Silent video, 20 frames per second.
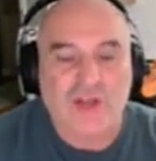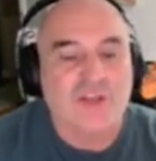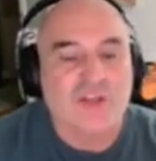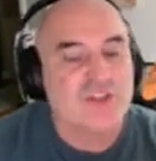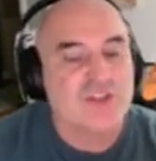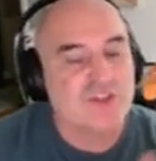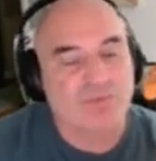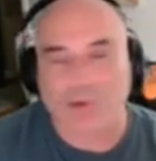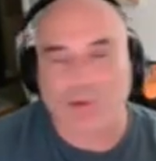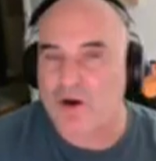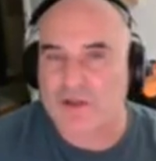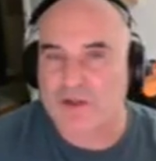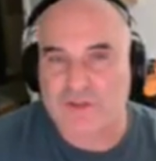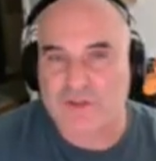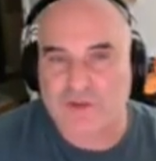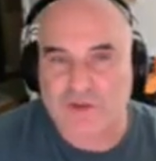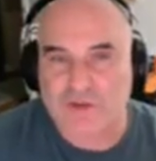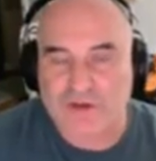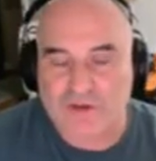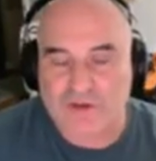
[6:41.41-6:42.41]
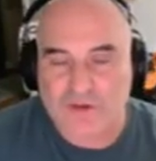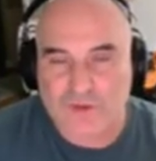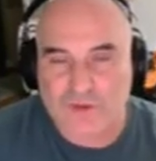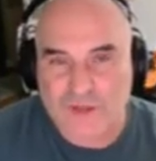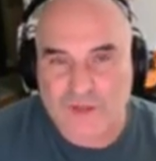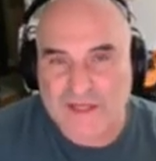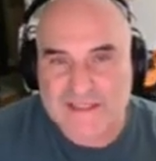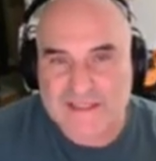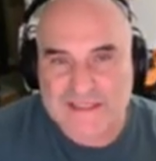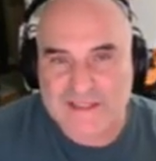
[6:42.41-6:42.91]
spark their
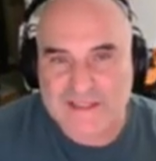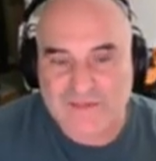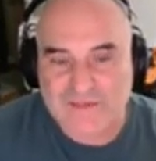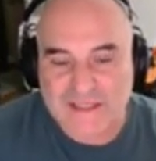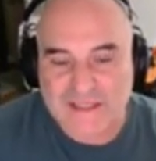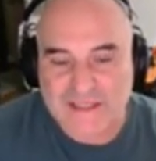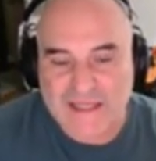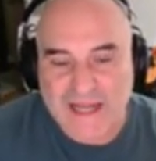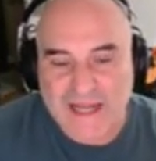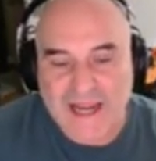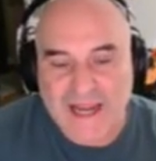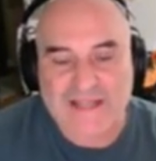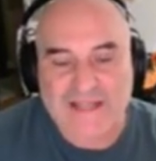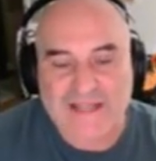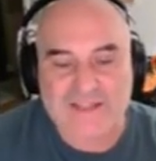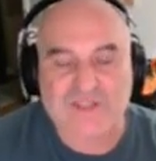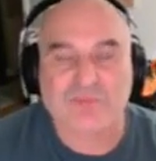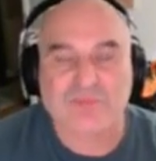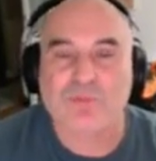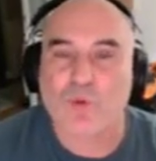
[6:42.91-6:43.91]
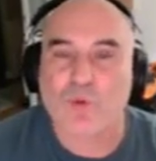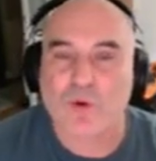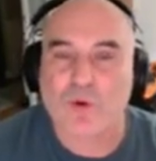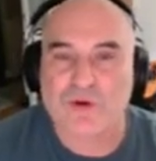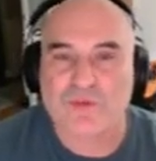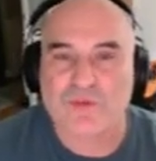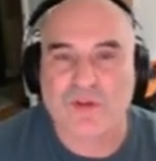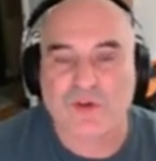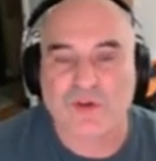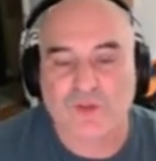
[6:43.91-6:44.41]
creativity, and
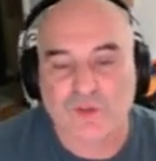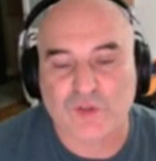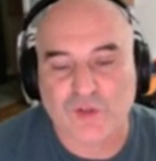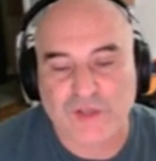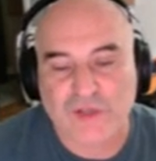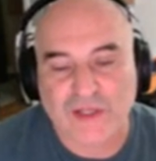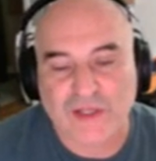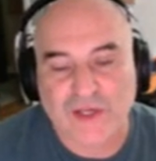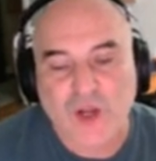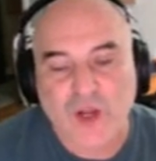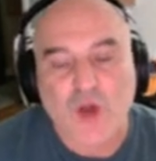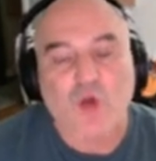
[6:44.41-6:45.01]
support their learning,